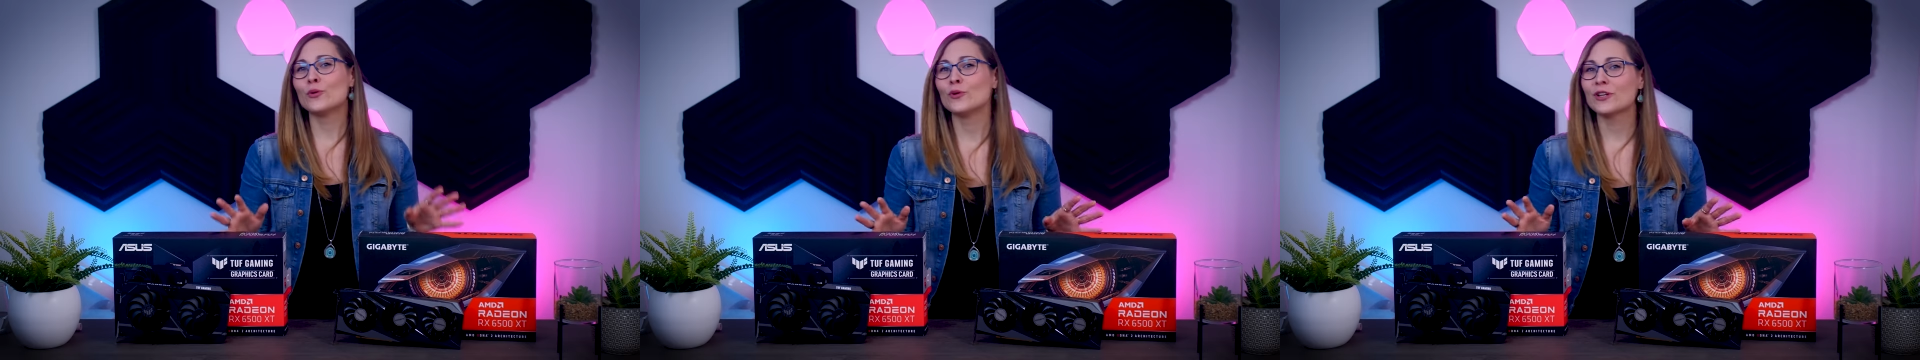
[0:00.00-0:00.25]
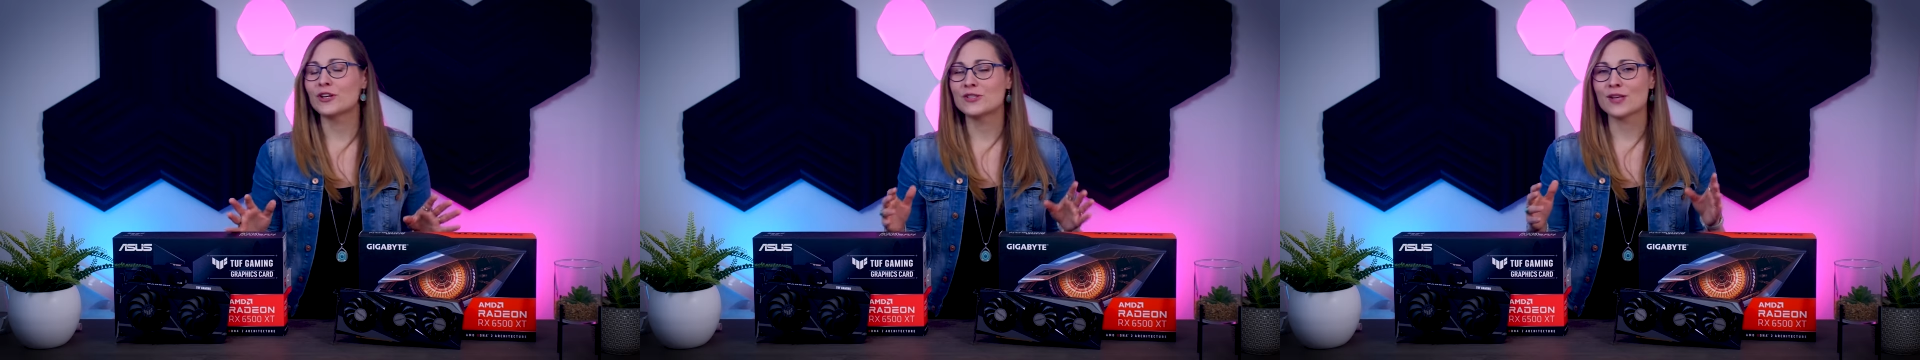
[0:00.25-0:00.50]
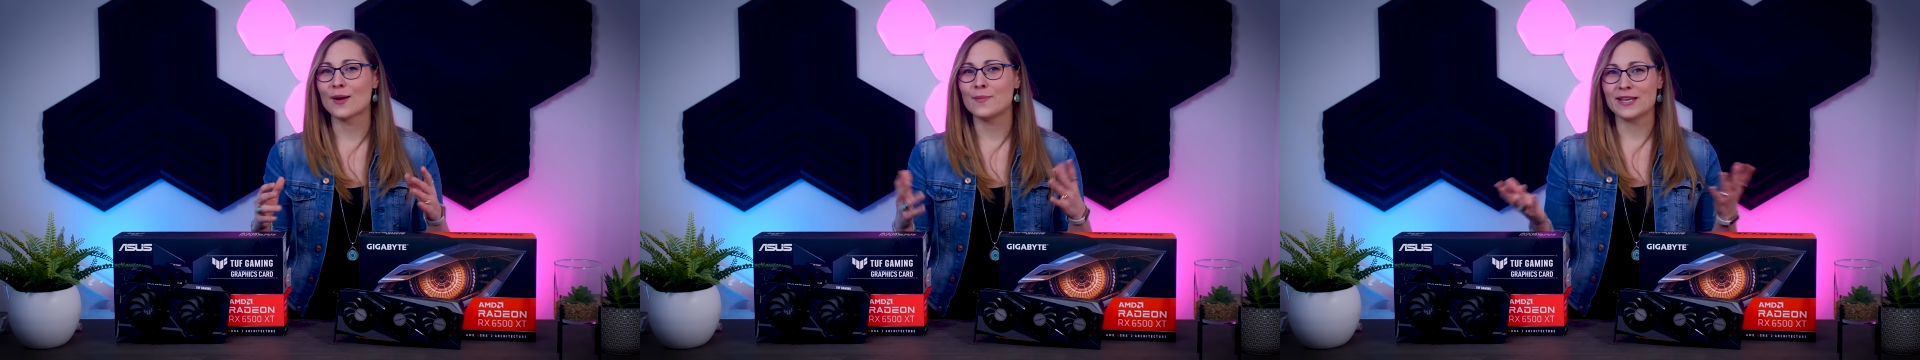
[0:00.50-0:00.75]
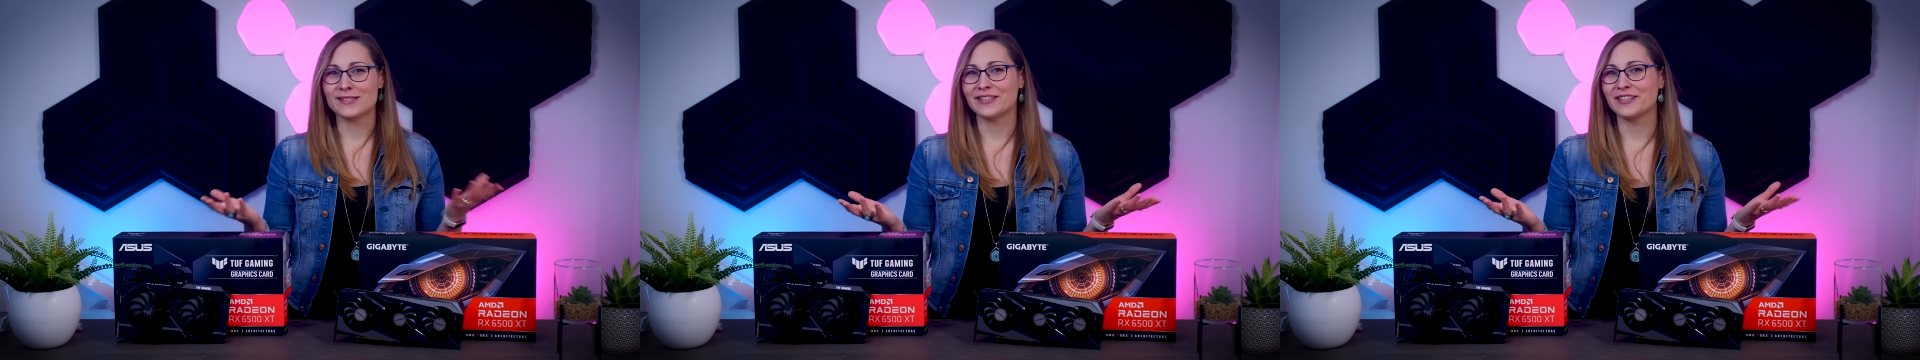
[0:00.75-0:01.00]
coolers are
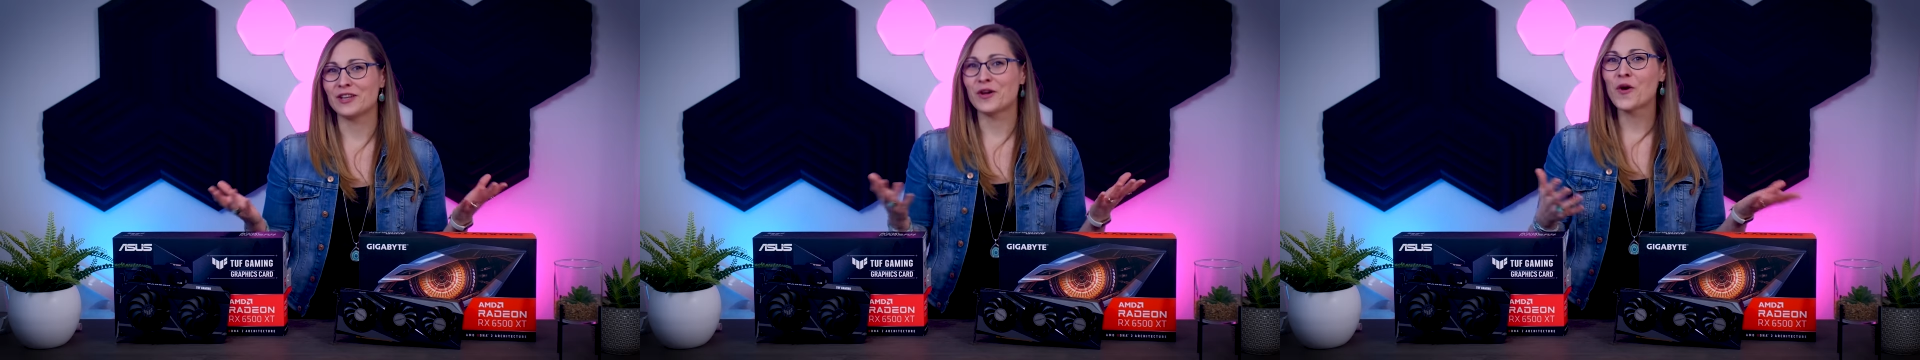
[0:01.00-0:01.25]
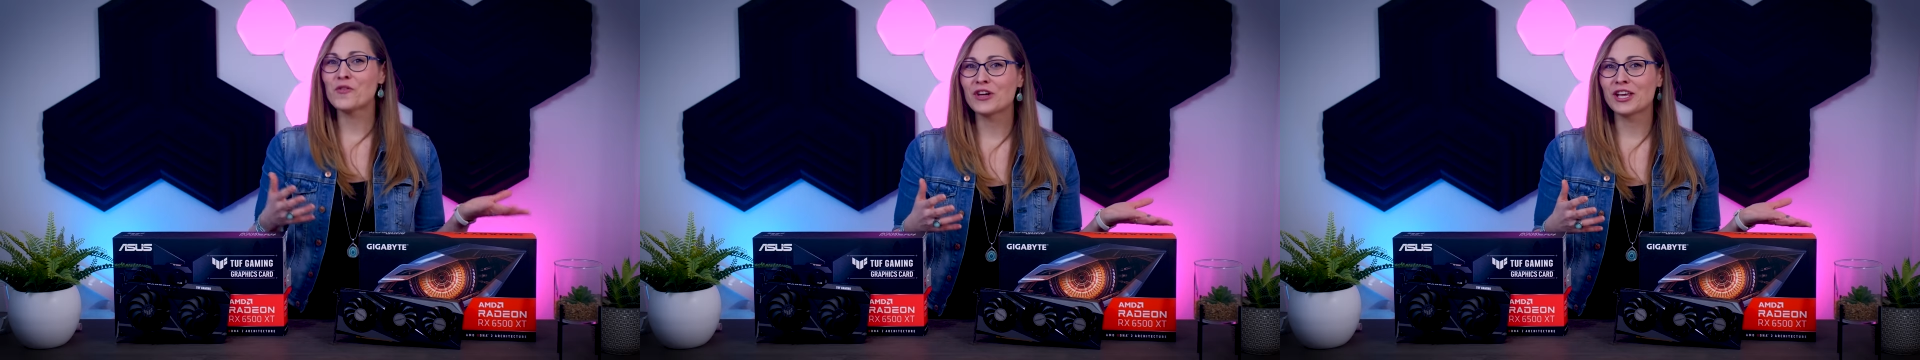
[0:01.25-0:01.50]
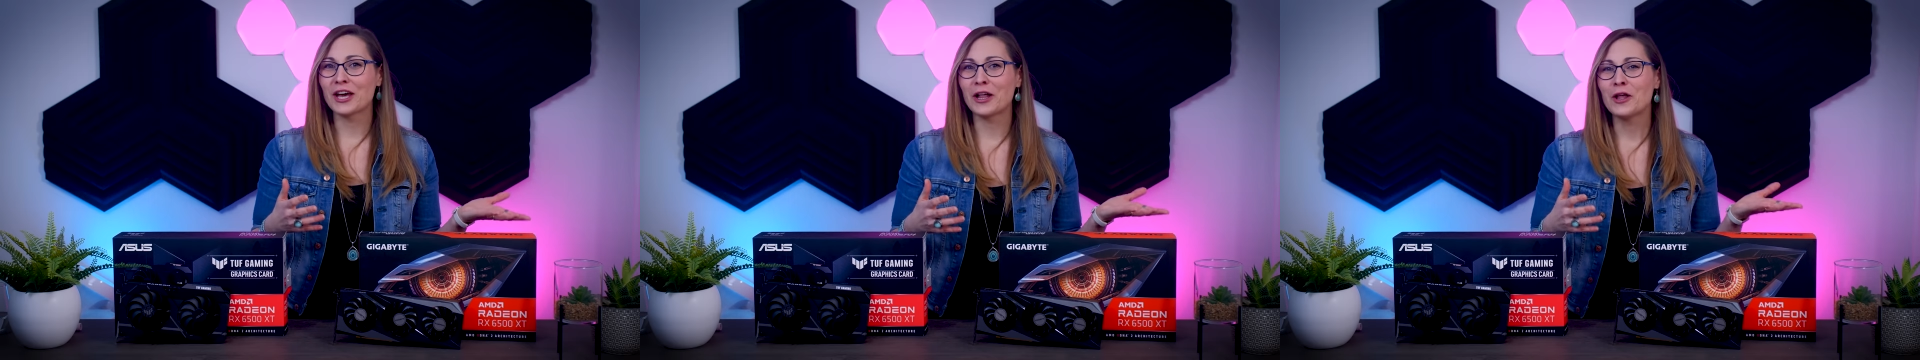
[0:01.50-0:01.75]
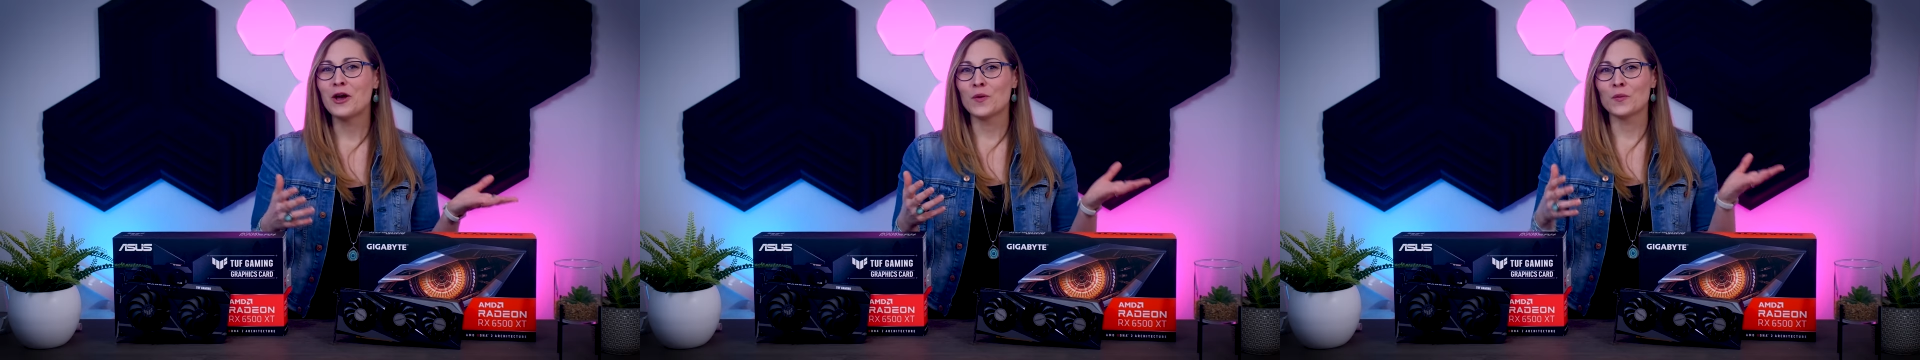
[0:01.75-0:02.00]
basically an overkill,